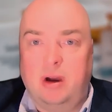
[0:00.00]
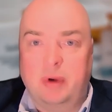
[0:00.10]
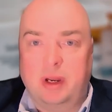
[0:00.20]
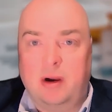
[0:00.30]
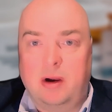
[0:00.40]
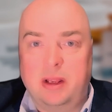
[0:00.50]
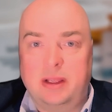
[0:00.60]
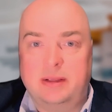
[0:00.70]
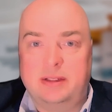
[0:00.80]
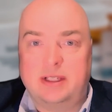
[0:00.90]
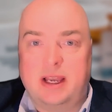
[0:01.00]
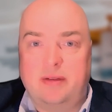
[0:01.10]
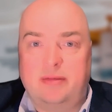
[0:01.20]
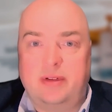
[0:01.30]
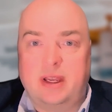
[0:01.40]
regarding
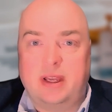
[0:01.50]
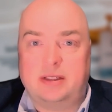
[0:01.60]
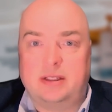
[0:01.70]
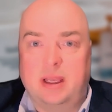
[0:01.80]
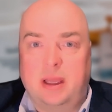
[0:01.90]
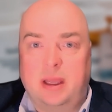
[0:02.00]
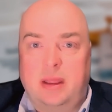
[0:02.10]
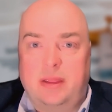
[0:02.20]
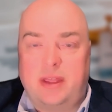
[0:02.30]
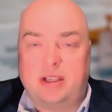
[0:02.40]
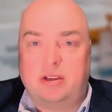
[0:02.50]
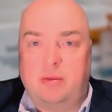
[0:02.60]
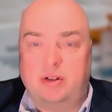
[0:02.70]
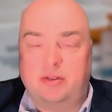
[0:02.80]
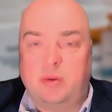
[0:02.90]
side effects. Thanks so
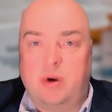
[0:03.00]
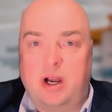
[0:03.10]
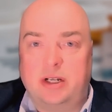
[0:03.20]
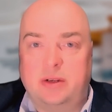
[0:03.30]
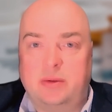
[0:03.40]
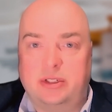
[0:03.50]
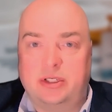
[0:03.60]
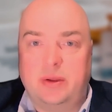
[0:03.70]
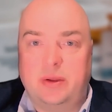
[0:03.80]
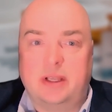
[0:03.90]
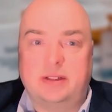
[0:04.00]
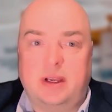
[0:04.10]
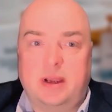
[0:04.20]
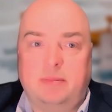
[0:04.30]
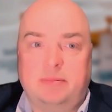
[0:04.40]
much for watching. We'll see you next
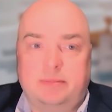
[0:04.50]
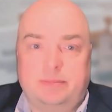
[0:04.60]
time.